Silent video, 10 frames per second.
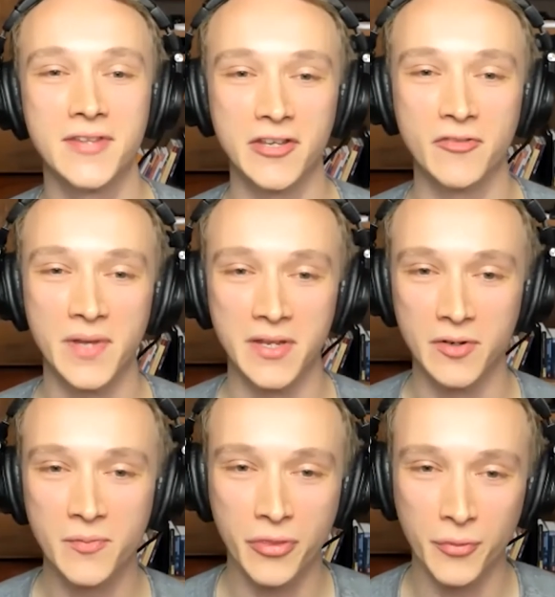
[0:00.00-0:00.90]
that you've
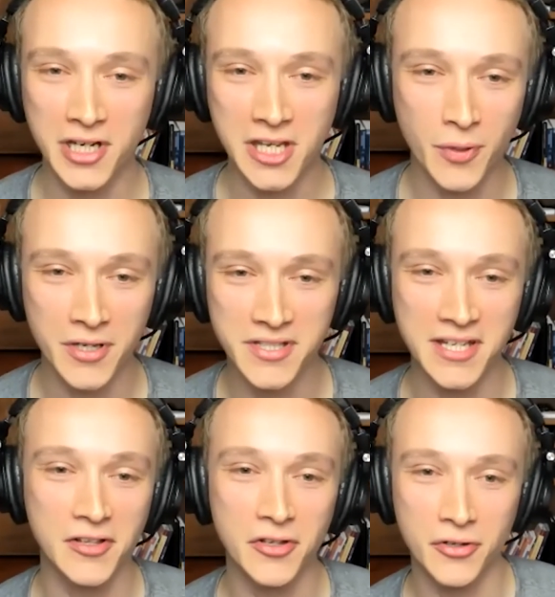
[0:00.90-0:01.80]
been three D
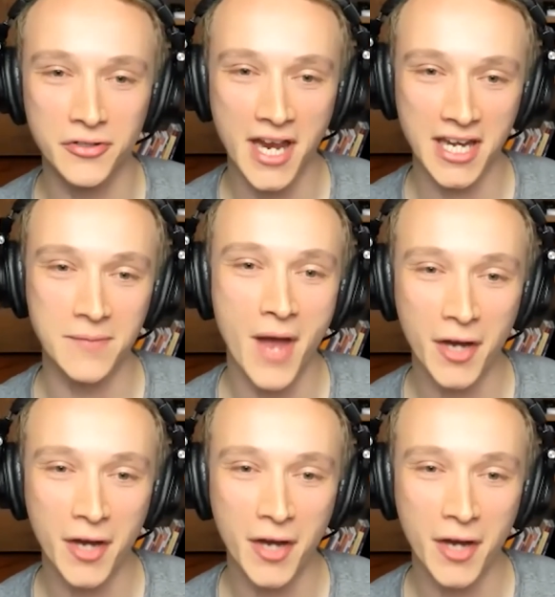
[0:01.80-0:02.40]
printing little tiny